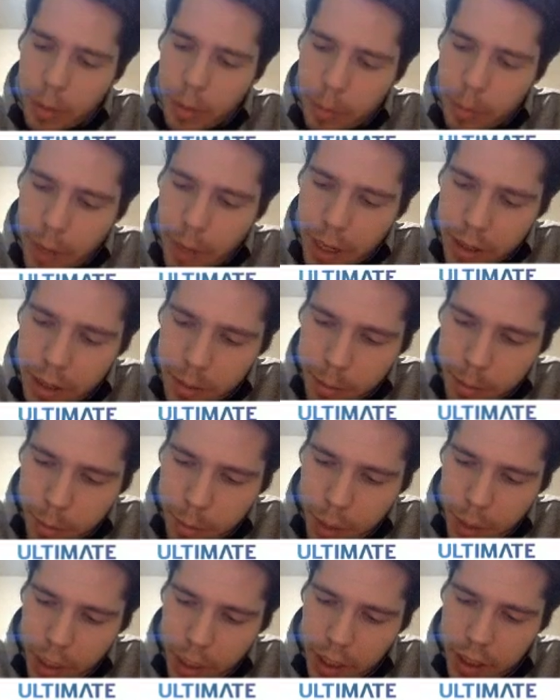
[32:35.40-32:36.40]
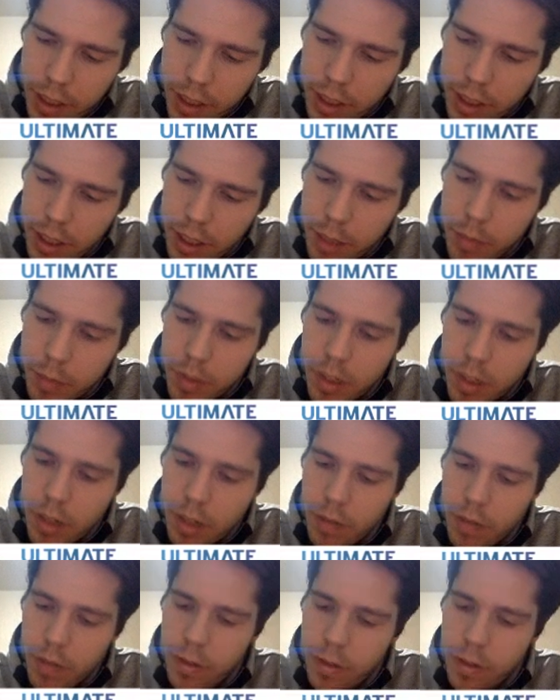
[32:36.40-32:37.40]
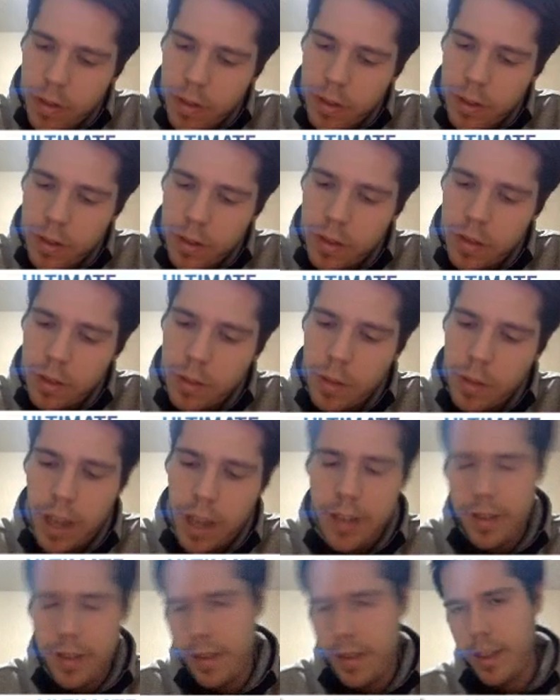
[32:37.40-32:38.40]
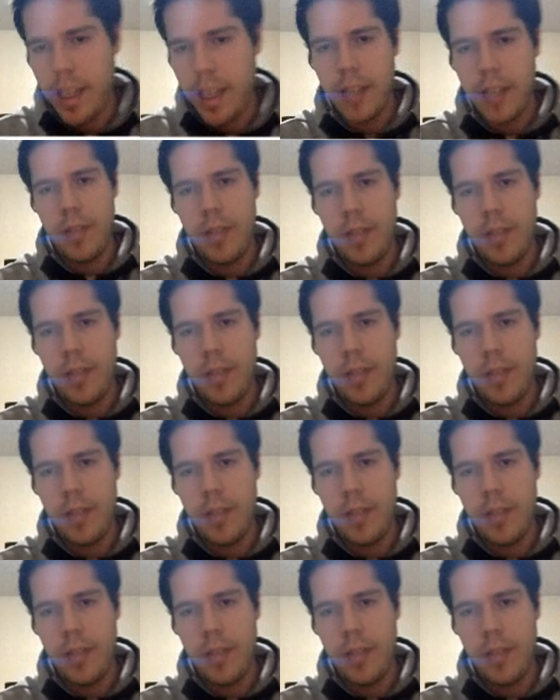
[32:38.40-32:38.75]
might brick himself, as tends to